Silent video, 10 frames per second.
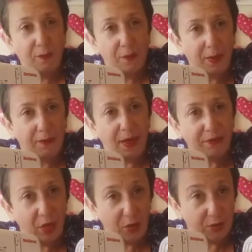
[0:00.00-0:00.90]

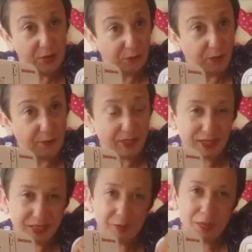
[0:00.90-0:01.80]
having loads of fabrics,
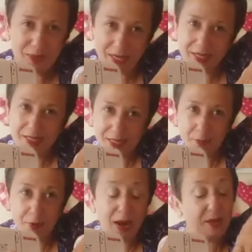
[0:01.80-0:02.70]
and sometimes they can
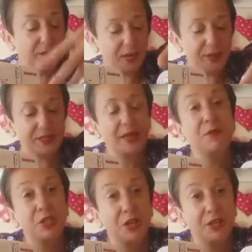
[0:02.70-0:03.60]
slip around. And the same
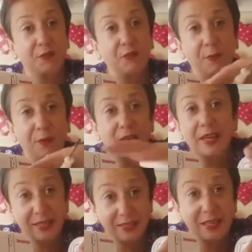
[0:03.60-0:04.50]
with jersey fabric, it
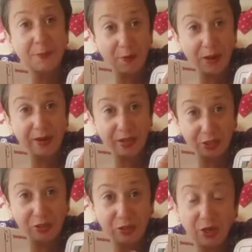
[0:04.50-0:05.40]
can slip around as
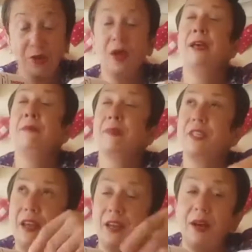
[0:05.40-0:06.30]
you sew. So
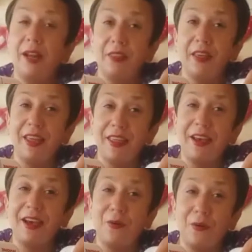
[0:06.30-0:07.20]
anyone out there
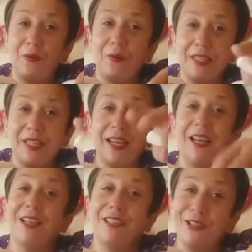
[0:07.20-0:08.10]
that already
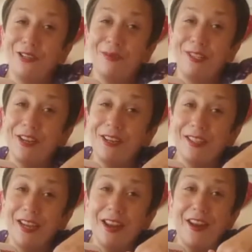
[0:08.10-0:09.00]
sews with
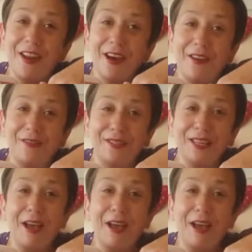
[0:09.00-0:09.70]
jersey knows